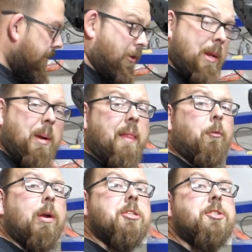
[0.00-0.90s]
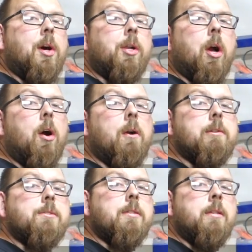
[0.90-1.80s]
For anybody that wrenches on
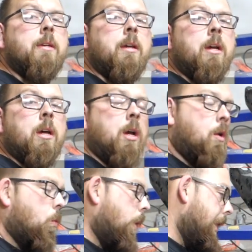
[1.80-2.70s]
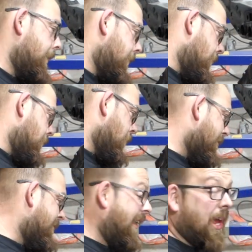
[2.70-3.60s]
cars, when
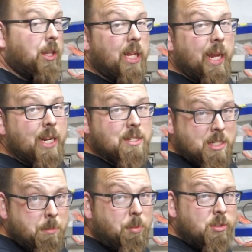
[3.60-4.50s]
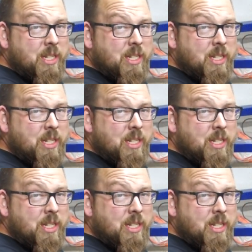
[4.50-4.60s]
you're failing at a simple